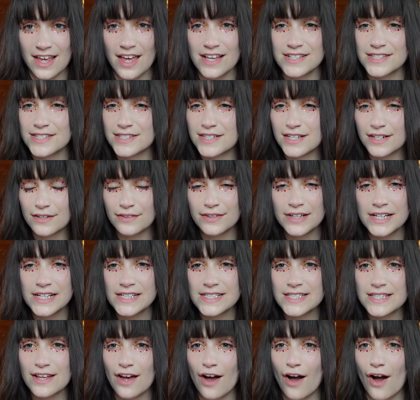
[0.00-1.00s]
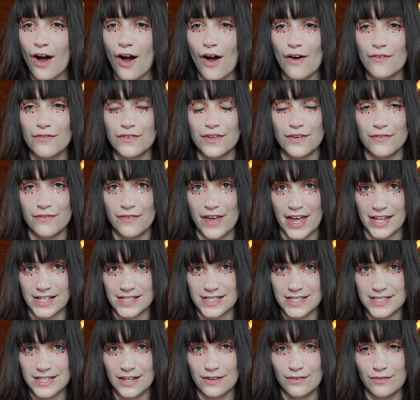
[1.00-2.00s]
a series of
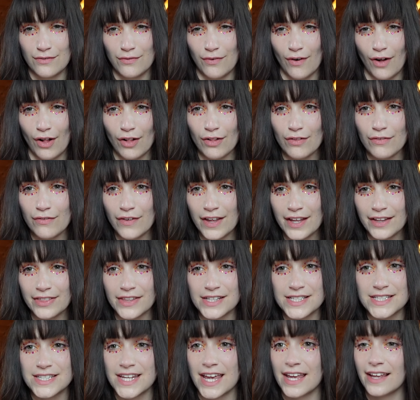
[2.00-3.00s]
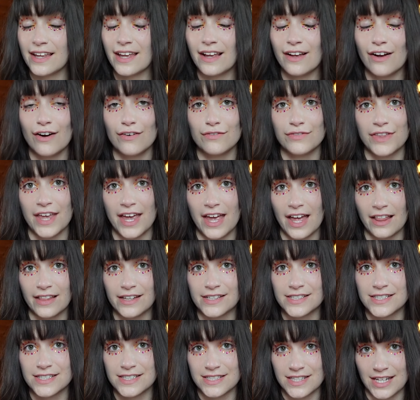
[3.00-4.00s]
events involving the taking of
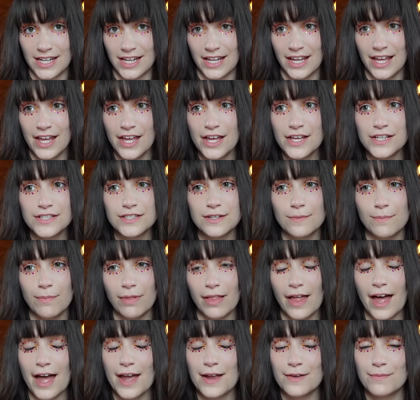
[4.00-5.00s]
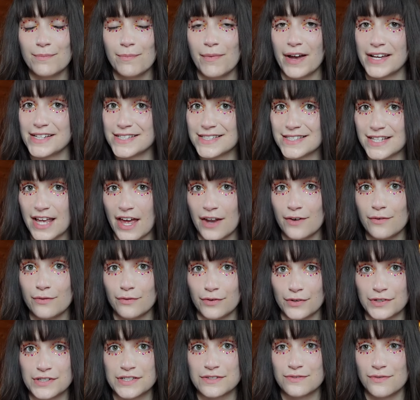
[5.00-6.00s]
LSD supplied by said
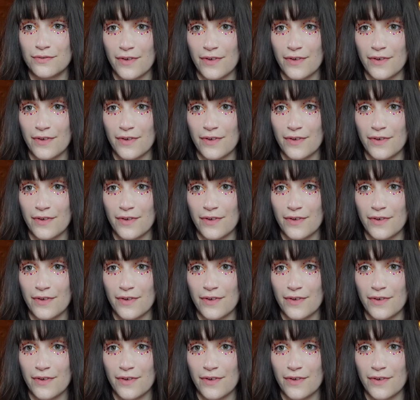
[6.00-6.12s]
first